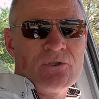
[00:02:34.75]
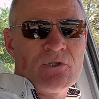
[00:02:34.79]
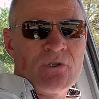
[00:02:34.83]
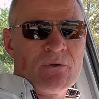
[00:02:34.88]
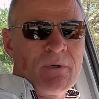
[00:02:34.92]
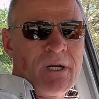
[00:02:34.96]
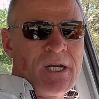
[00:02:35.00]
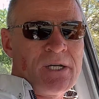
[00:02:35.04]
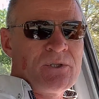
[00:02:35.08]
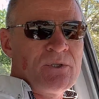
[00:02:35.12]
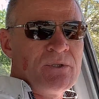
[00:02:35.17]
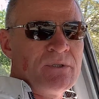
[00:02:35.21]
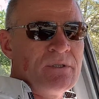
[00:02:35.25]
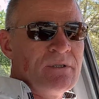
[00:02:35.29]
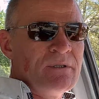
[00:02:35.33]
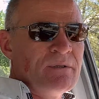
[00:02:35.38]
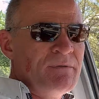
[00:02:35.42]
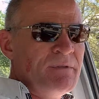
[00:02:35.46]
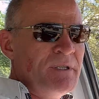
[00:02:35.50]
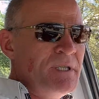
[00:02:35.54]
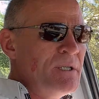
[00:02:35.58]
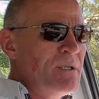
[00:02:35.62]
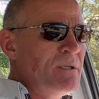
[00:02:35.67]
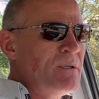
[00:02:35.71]
directions of the
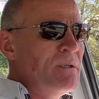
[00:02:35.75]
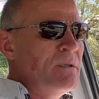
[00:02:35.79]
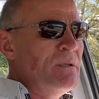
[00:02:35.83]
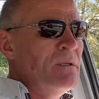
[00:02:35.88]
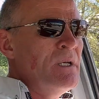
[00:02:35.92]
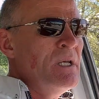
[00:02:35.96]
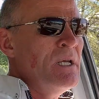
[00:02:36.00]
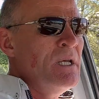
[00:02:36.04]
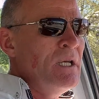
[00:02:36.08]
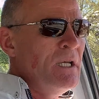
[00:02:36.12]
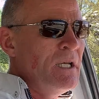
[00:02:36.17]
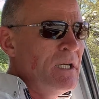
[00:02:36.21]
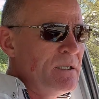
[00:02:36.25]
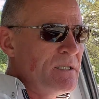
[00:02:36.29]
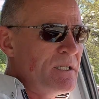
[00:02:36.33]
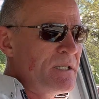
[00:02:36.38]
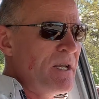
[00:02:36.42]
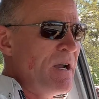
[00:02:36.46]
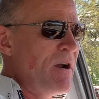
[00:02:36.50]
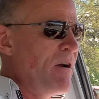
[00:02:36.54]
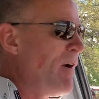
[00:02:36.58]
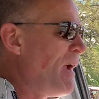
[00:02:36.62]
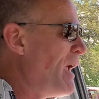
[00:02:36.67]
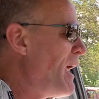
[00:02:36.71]
vehicle. And
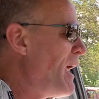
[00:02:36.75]
Sarah